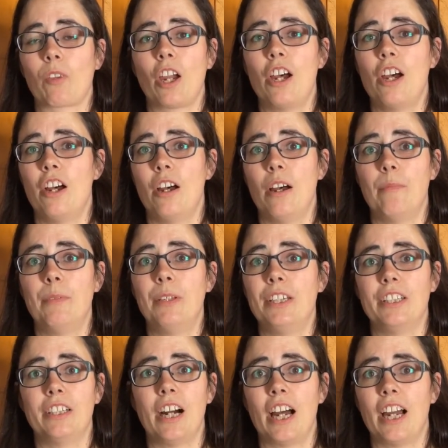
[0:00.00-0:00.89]
herb
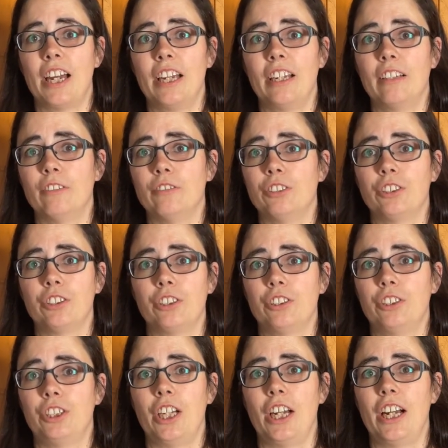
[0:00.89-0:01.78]
that you like,
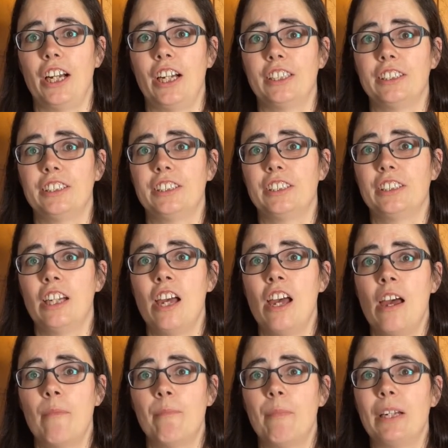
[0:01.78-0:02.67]
such as
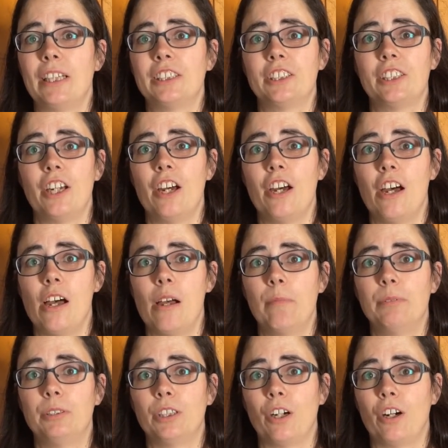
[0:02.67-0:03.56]
mixed
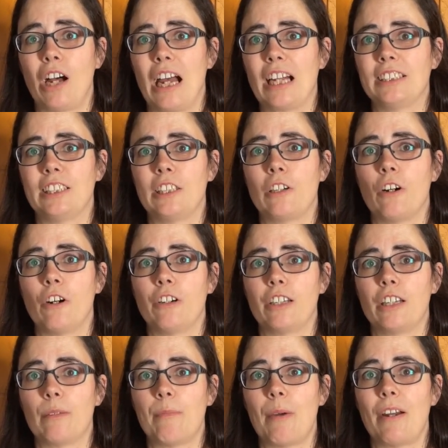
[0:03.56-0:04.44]
herbs, or as they call
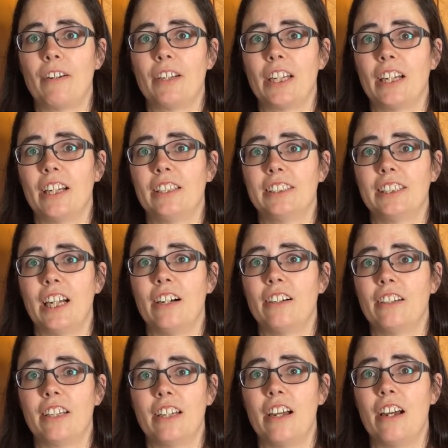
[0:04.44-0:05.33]
it in America,
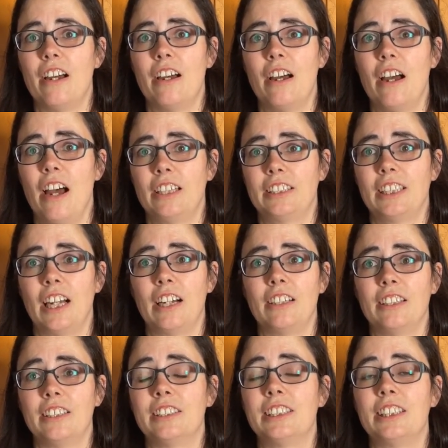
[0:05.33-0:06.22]

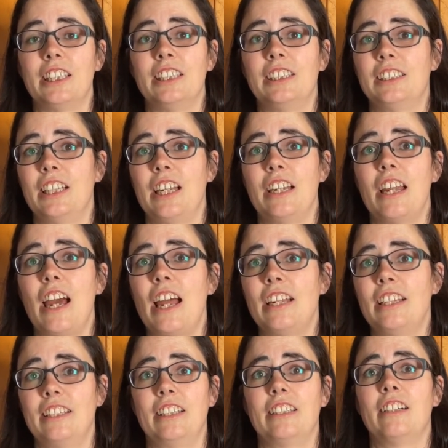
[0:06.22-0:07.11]
Italian seasoning.
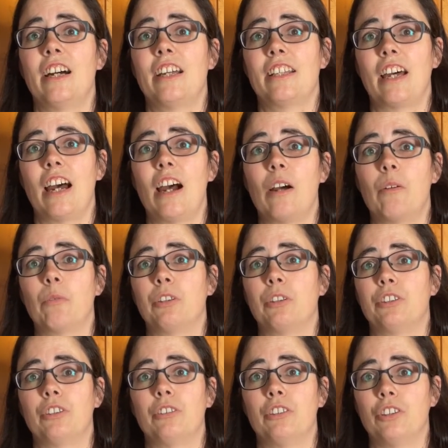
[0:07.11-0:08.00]
Anything like that
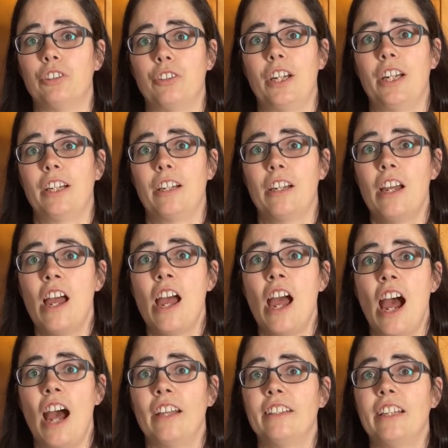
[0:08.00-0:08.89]
will do the trick.
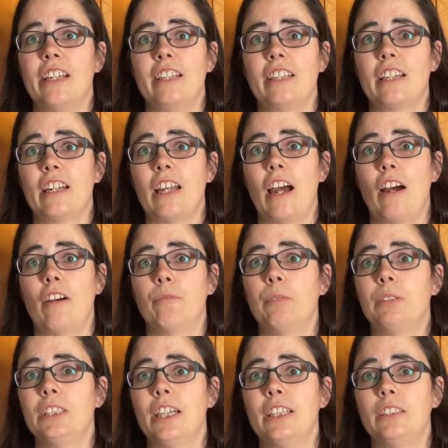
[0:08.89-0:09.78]
And then you can have
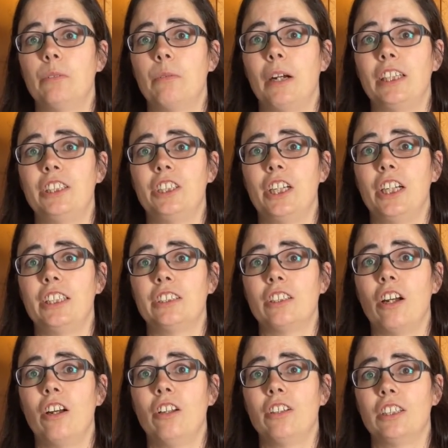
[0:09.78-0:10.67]
potato wedges
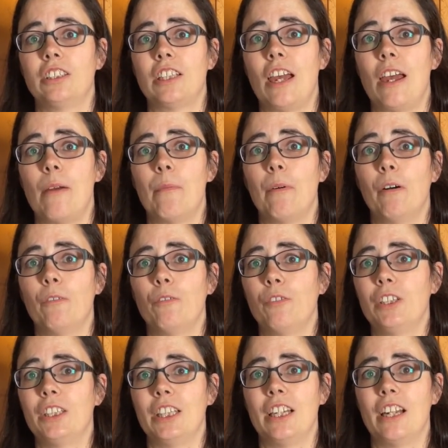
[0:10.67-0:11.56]
on the table
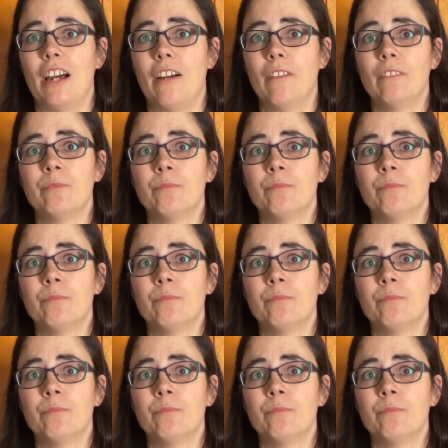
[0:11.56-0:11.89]
for dinner